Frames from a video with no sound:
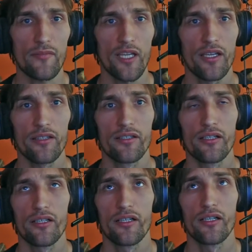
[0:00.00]
And
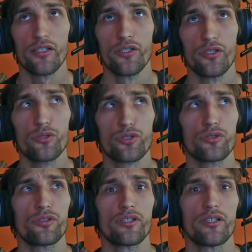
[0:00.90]
uh, you
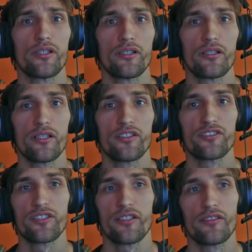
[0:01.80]
should
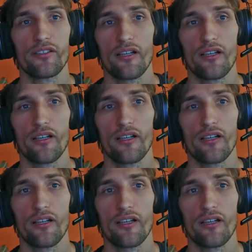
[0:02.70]
understand